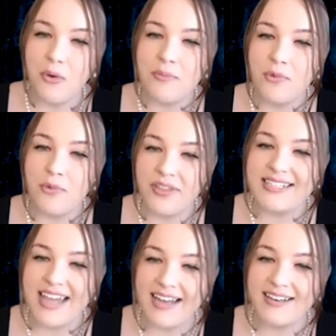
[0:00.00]
or more
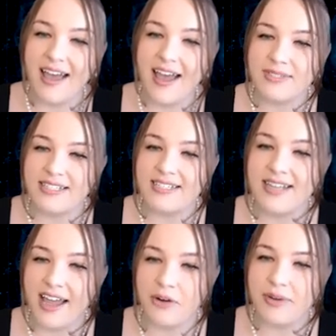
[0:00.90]
than 10 times the
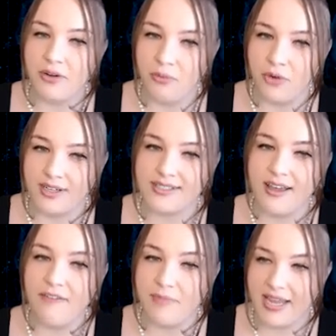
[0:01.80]
entire written works
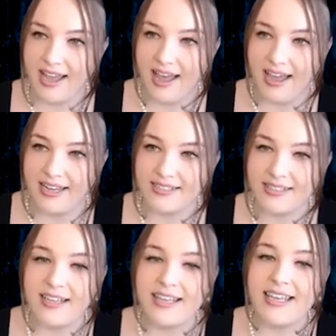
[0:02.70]
of mankind
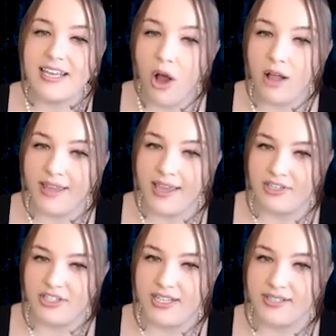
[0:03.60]
in all
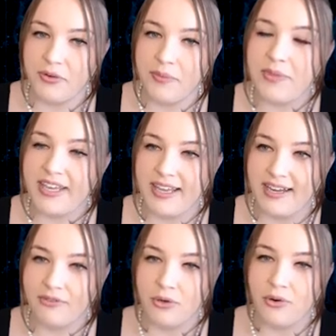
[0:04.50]
languages from the
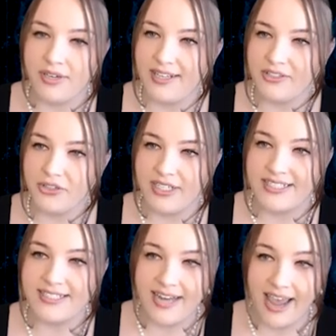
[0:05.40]
beginning of recorded
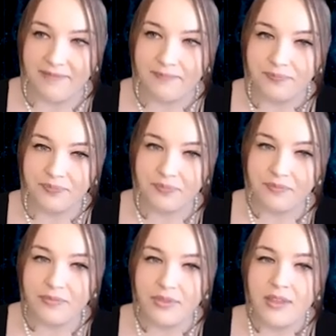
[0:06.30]
history to today.
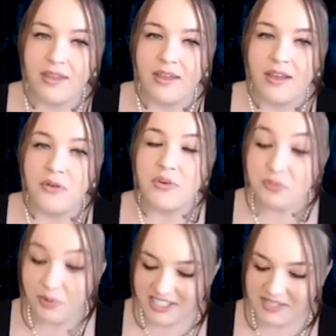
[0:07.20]

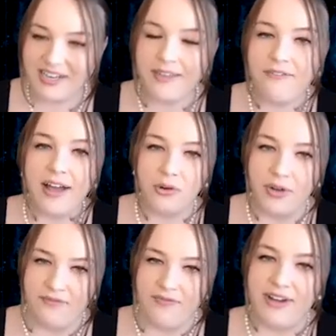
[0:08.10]
Which brings me to the Filecoin